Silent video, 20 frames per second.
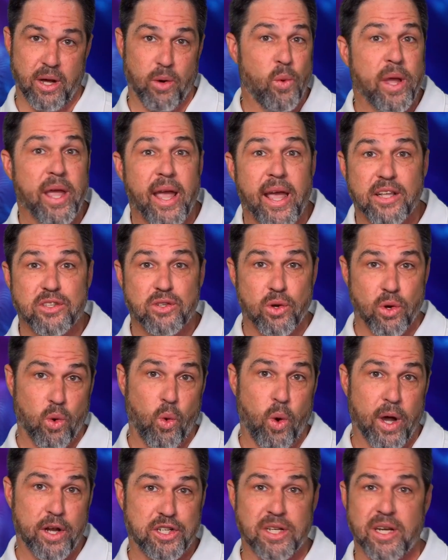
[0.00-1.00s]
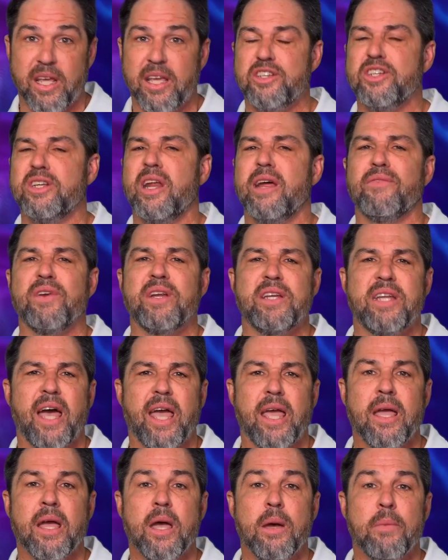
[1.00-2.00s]
Now, we answer a question each and every
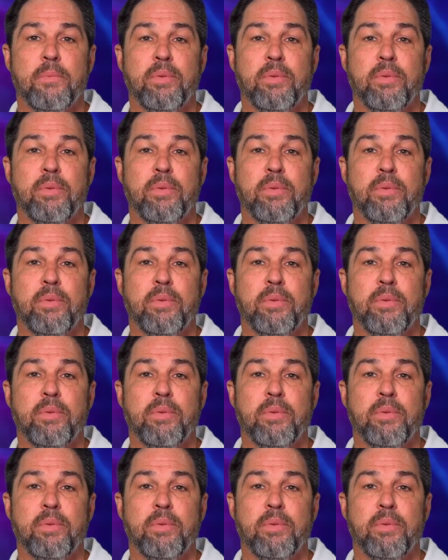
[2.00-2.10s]
day.